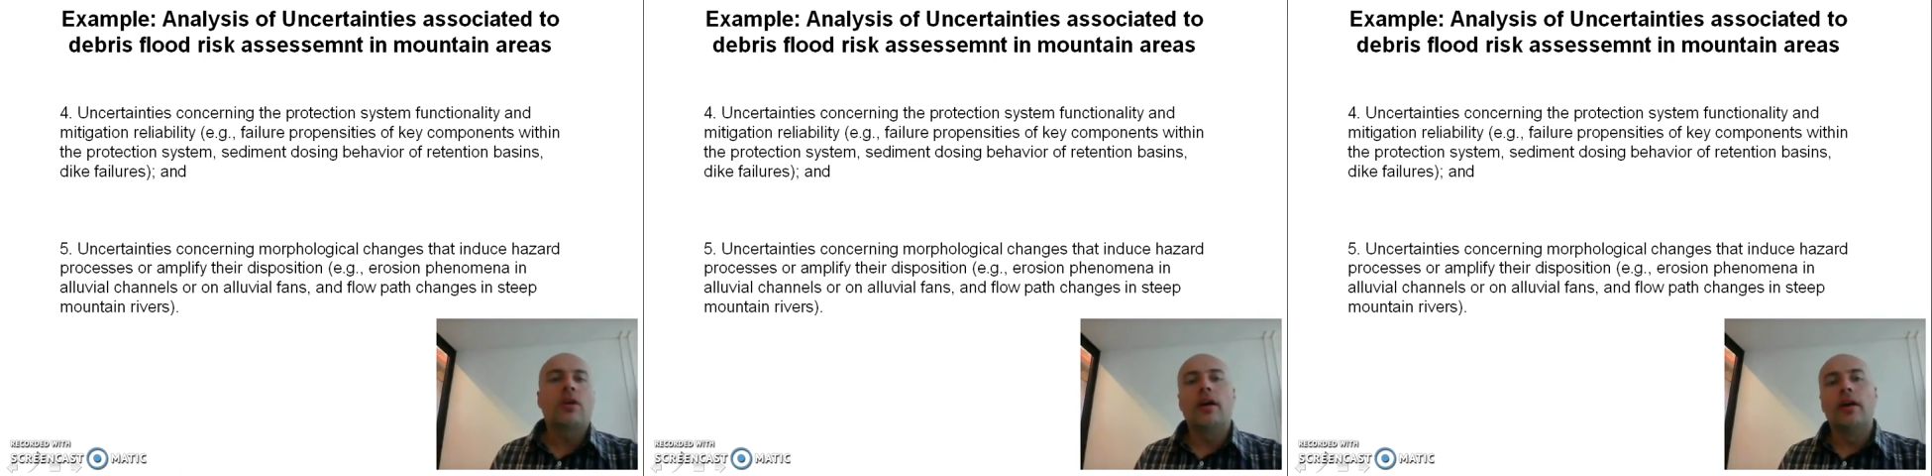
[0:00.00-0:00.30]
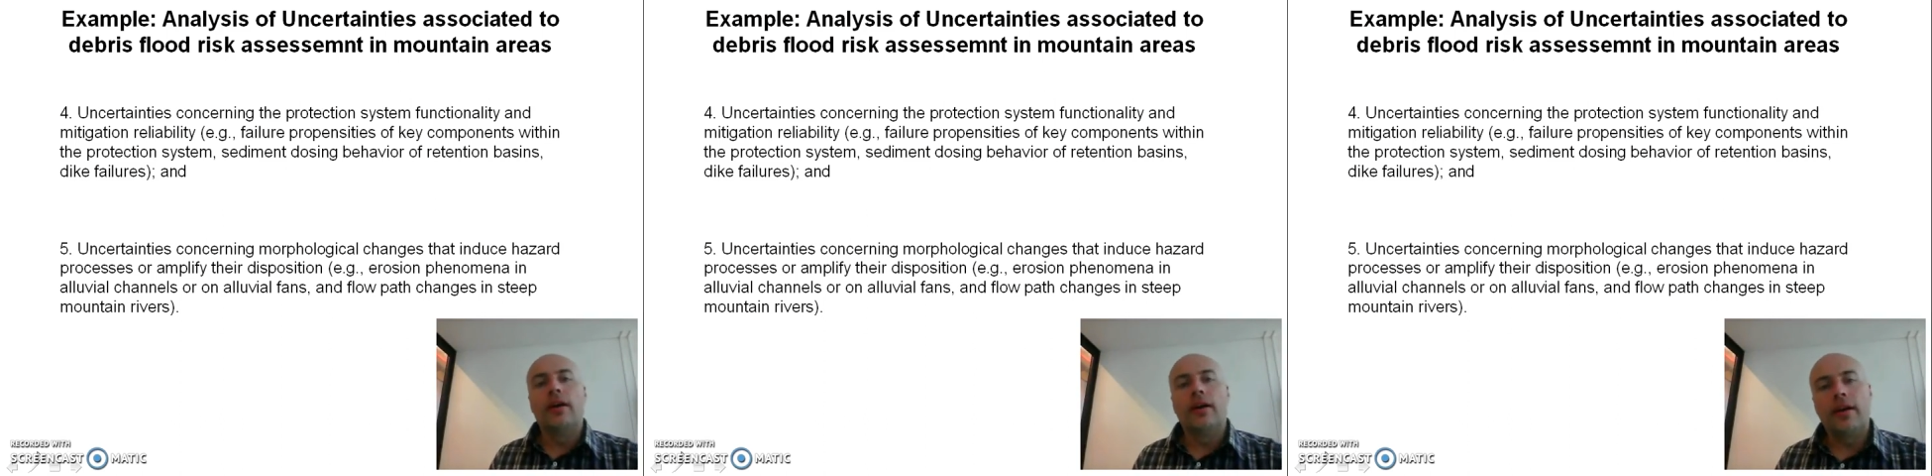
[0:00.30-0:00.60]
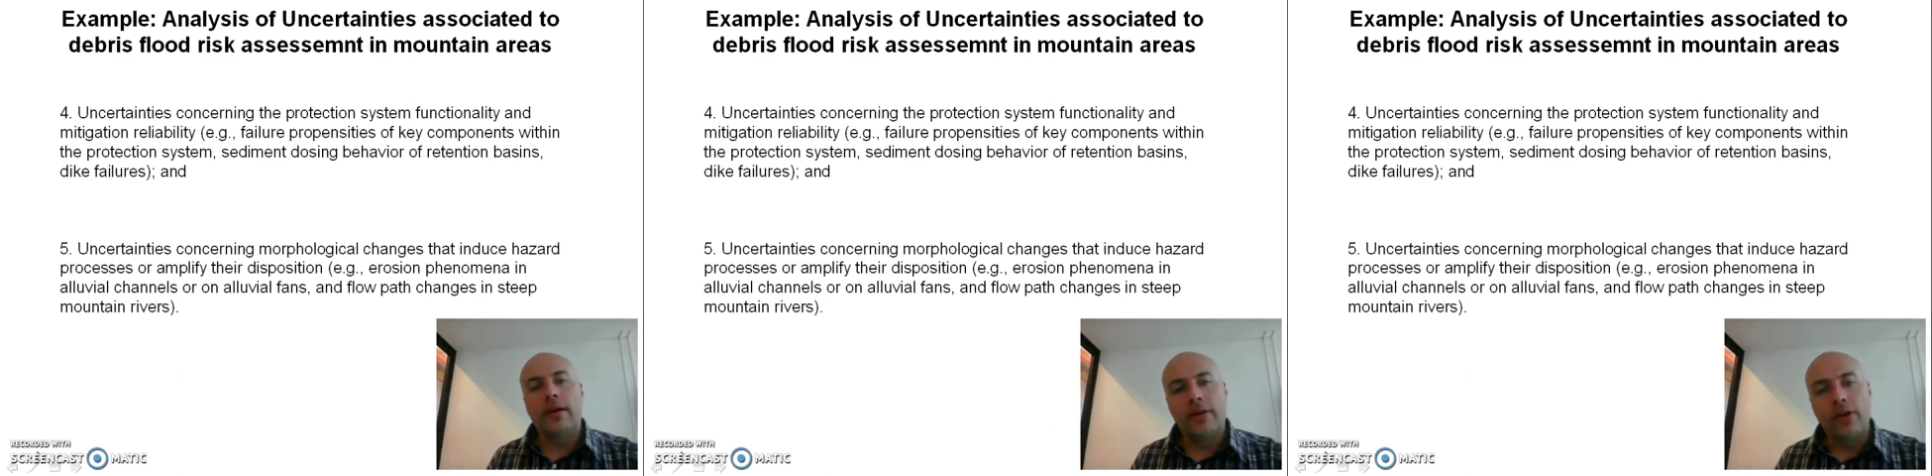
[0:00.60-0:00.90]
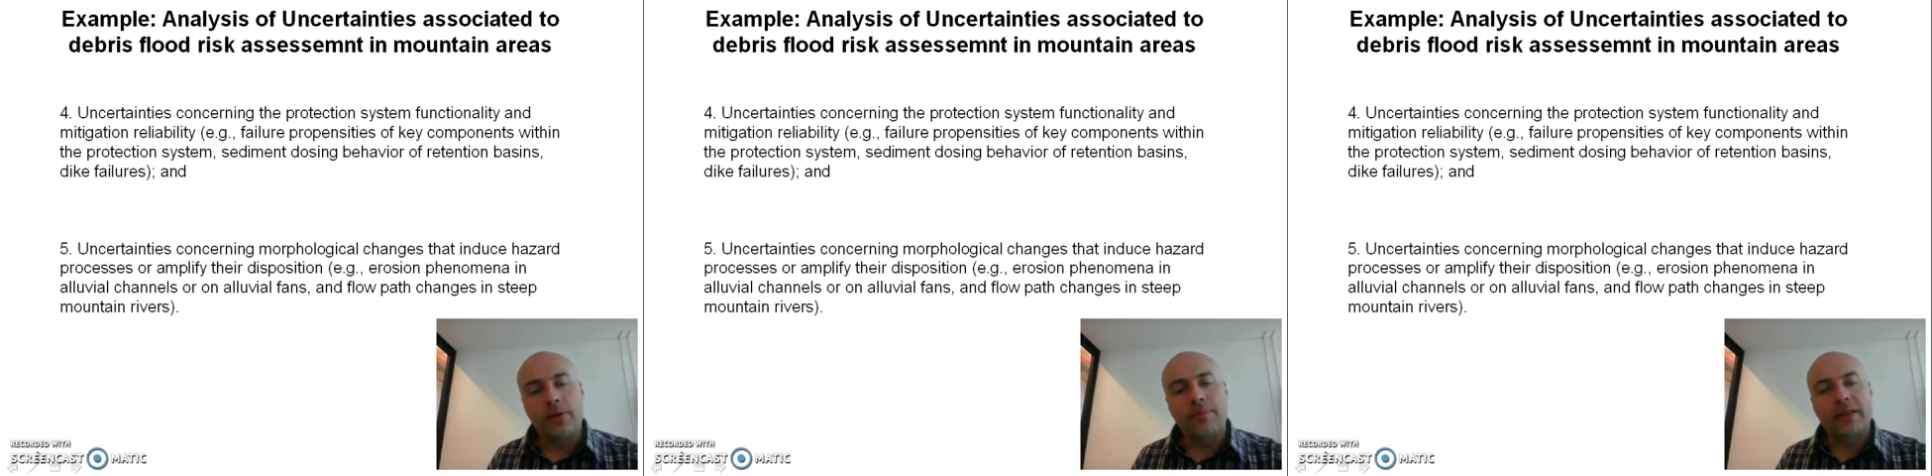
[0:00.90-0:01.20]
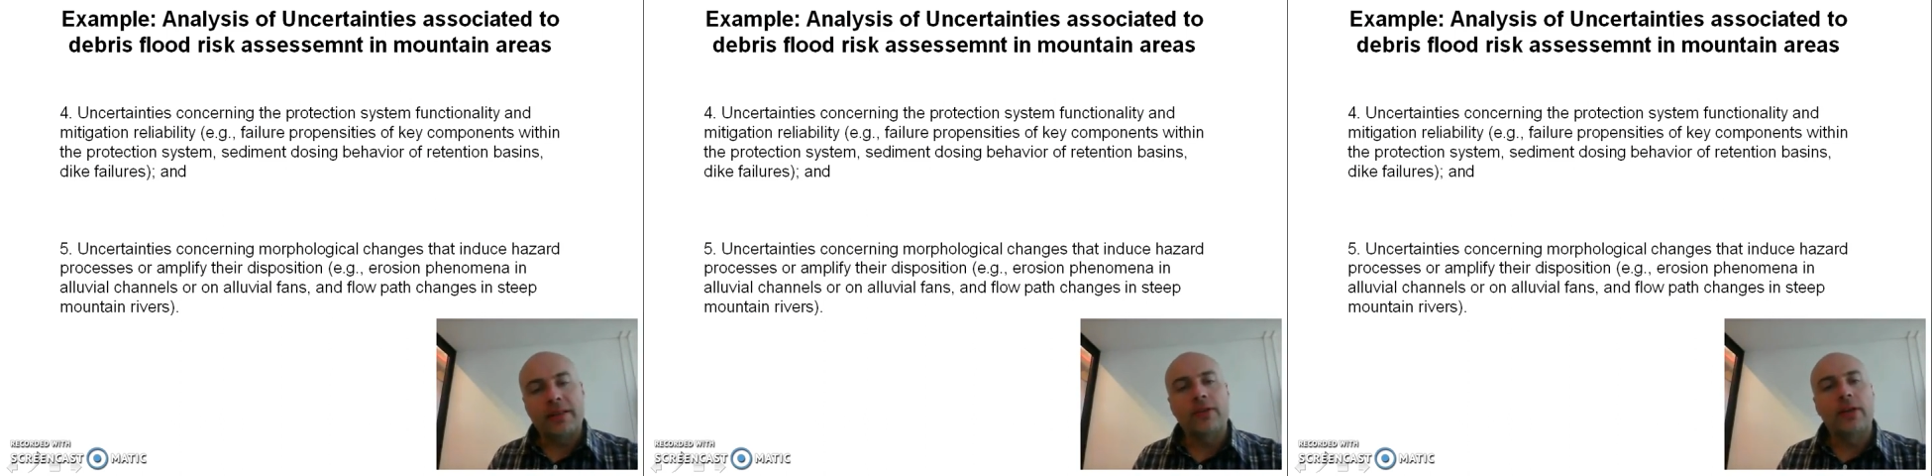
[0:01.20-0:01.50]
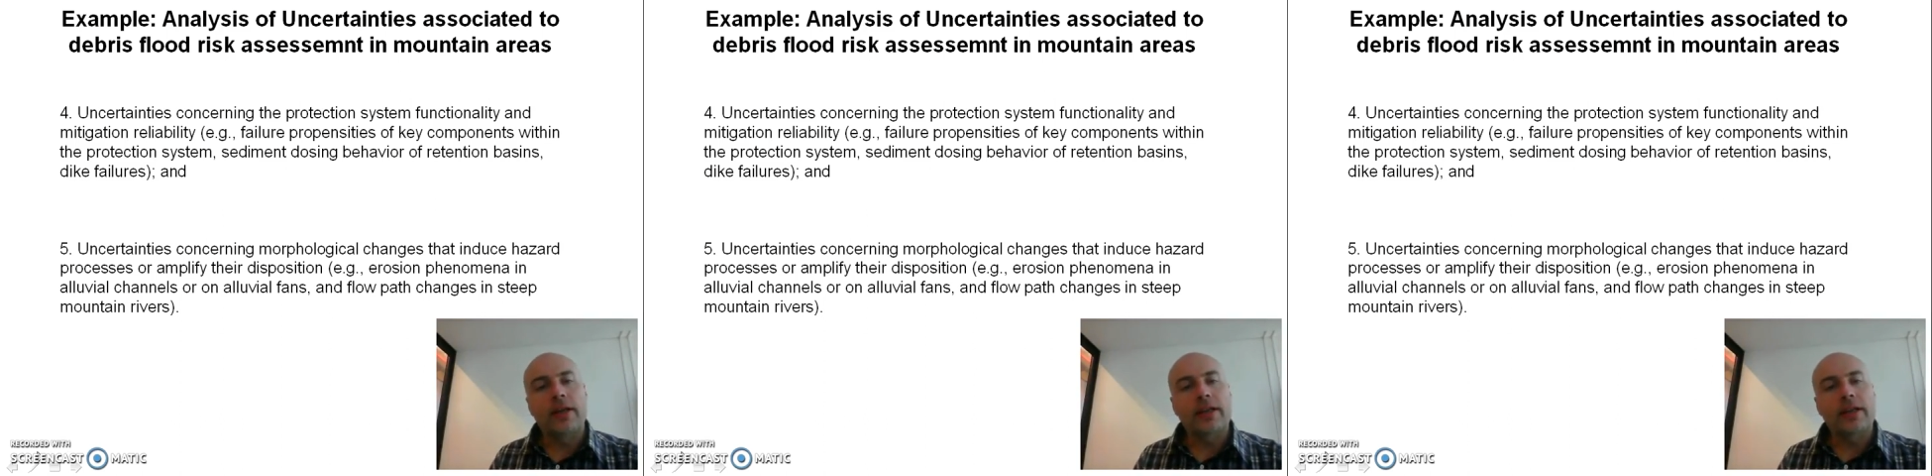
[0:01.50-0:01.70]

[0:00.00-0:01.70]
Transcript: Another particular